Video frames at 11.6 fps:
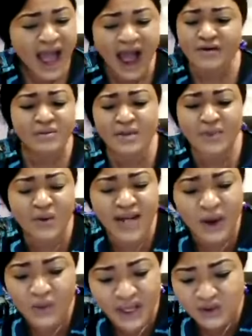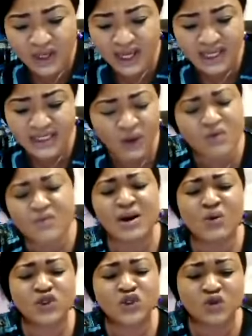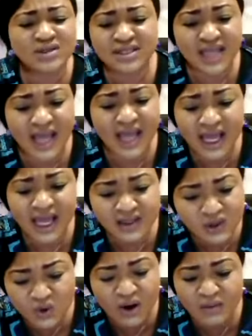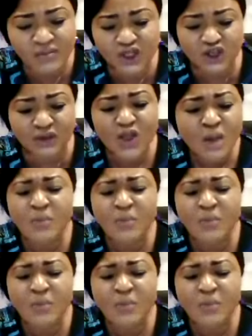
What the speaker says: I remember when I went to India, a woman was so scared to go on mission.